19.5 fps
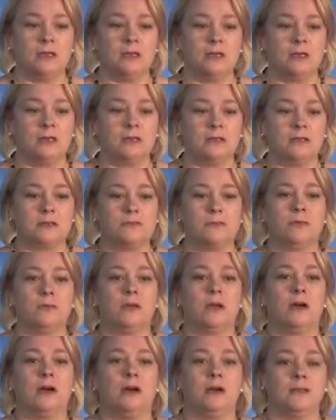is if you
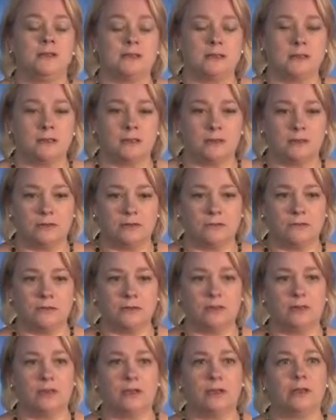constantly
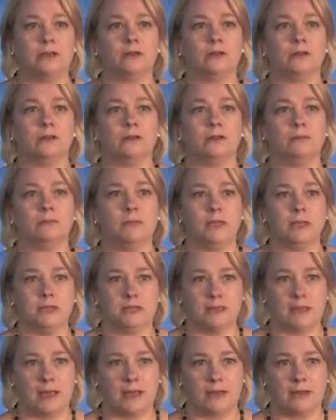feel like you're being
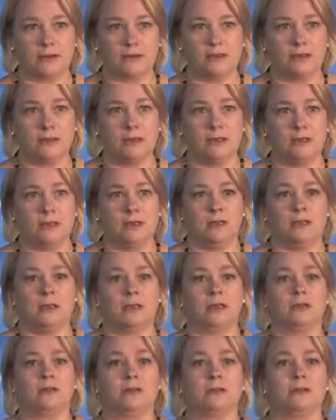attacked,
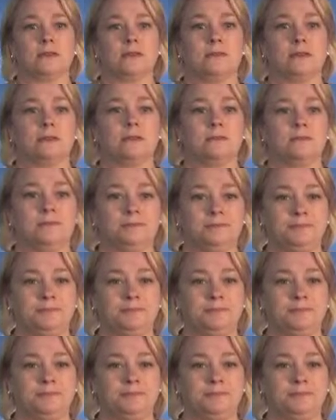and there's this